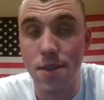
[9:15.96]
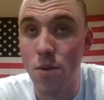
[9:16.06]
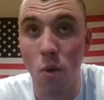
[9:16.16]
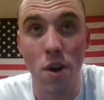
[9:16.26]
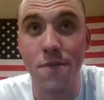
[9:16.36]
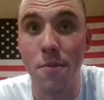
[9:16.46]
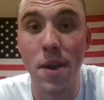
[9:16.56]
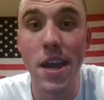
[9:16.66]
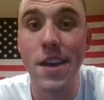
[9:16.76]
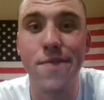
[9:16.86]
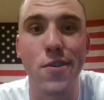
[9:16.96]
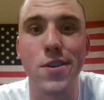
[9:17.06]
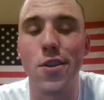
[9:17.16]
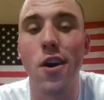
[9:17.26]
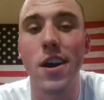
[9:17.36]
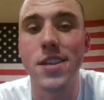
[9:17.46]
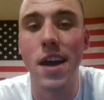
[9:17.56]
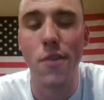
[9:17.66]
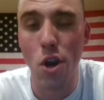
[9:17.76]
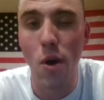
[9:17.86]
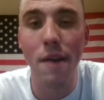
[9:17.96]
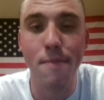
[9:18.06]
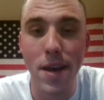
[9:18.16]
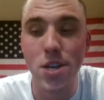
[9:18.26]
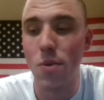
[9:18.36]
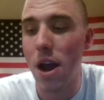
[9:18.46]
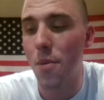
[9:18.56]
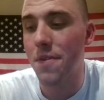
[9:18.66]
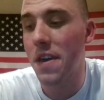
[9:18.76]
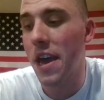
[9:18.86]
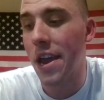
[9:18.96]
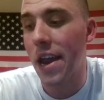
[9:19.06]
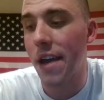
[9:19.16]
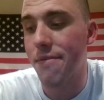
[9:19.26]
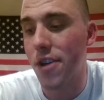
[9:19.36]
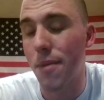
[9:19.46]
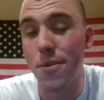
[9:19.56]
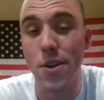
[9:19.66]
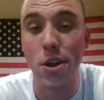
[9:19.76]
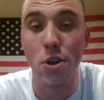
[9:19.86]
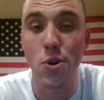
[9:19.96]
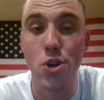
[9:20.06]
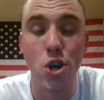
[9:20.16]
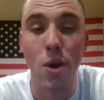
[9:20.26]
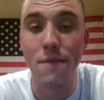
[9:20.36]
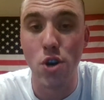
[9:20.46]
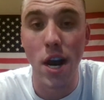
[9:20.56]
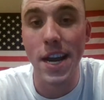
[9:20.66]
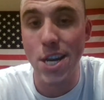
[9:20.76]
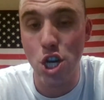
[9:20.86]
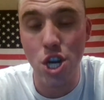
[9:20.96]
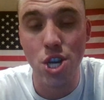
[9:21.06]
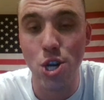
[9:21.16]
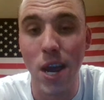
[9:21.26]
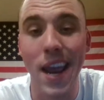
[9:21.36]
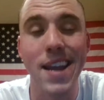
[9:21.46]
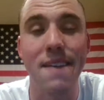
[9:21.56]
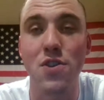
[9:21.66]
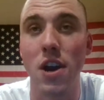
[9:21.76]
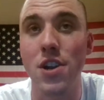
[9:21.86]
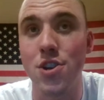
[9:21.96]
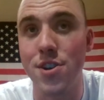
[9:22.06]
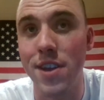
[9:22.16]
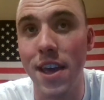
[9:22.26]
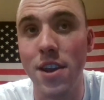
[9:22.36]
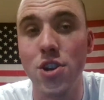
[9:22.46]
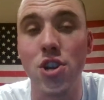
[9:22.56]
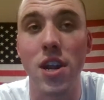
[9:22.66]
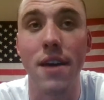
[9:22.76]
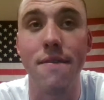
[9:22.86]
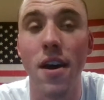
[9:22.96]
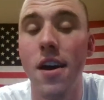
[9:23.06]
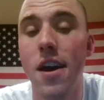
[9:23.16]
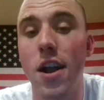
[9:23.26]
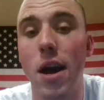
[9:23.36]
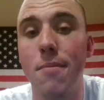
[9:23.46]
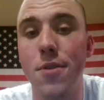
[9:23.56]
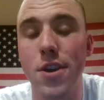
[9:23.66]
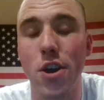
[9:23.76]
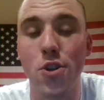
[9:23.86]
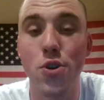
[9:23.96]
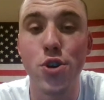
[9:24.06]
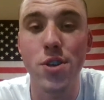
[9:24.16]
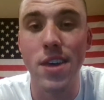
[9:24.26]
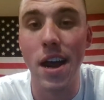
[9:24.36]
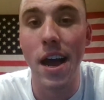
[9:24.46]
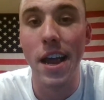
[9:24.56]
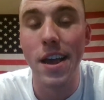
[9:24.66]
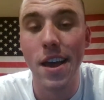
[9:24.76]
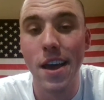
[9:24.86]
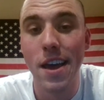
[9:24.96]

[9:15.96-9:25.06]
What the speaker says: worked for me for as long as I've messed around with it, and I've come to the conclusion, I've tried just chained, I've tried just hinged, and I've come to the conclusion that I